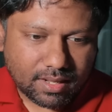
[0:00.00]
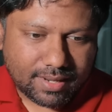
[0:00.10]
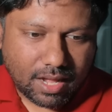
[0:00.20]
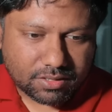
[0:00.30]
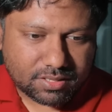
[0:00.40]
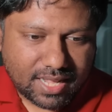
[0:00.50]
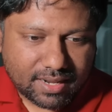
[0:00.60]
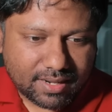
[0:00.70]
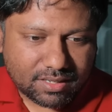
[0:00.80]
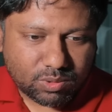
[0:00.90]
Now, to
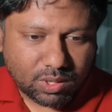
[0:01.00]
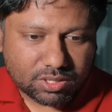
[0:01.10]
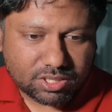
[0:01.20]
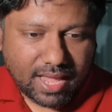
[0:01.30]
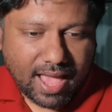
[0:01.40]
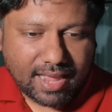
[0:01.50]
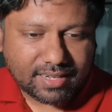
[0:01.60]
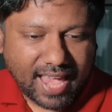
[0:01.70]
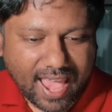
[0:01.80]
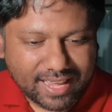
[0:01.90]
that end, we also
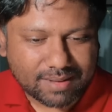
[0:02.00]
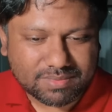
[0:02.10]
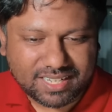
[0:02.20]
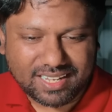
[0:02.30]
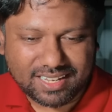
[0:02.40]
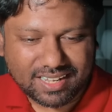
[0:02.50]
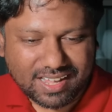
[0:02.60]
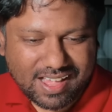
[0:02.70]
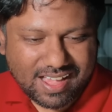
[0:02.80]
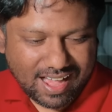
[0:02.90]
had KMD,
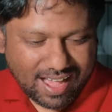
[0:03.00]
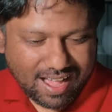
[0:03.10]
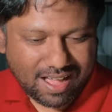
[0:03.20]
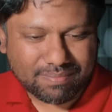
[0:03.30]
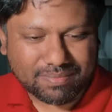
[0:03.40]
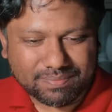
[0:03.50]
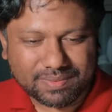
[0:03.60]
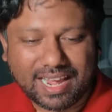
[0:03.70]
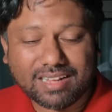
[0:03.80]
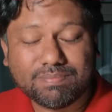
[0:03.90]

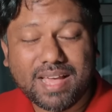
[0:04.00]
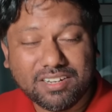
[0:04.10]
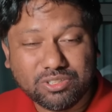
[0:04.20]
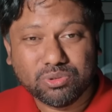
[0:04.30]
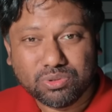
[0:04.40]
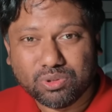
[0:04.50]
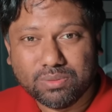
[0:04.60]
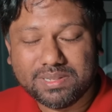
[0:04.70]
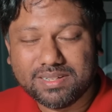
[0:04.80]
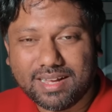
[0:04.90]
Kathmandu
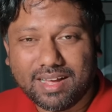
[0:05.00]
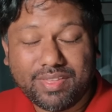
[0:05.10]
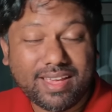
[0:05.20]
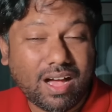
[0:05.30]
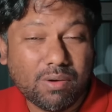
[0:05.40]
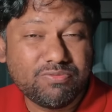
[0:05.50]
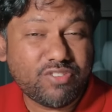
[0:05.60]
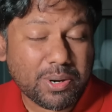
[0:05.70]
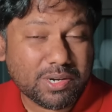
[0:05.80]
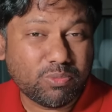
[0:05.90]
Group. They are
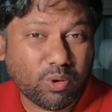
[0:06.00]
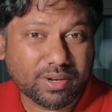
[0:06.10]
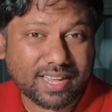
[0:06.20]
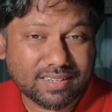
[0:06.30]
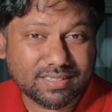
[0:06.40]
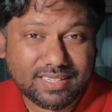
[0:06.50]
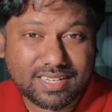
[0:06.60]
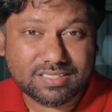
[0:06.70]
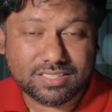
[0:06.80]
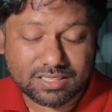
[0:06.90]
very woke and
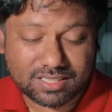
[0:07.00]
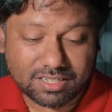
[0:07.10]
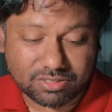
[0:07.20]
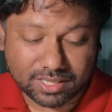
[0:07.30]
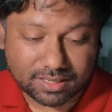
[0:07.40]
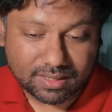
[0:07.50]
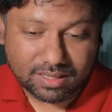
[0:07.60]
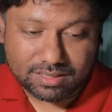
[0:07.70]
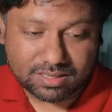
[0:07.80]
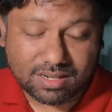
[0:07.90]
ESG-centric.
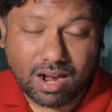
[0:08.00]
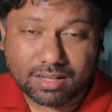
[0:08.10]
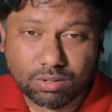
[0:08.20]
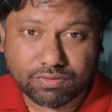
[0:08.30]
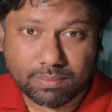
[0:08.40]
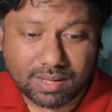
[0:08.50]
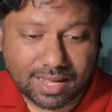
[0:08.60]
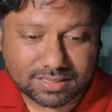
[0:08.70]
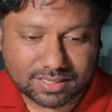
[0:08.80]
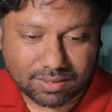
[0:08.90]
This is an article from
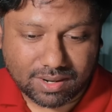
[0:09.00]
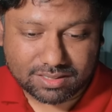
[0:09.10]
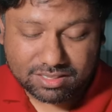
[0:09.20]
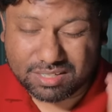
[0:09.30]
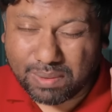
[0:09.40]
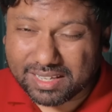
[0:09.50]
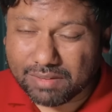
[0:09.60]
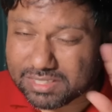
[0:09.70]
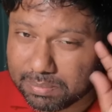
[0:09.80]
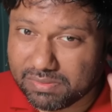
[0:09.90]
last year, right? So this might
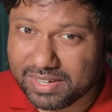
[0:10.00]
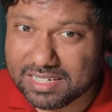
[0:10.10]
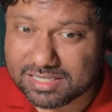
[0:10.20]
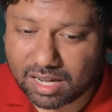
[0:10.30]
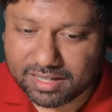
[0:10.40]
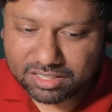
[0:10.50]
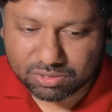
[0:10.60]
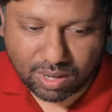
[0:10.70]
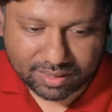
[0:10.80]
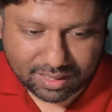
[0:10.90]
give us a bit of insight
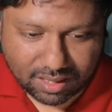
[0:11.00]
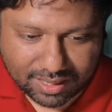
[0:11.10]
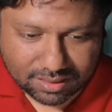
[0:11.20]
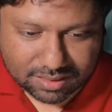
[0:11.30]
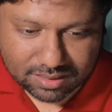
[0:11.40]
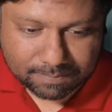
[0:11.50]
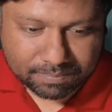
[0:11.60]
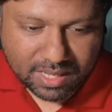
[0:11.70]
into why they like this.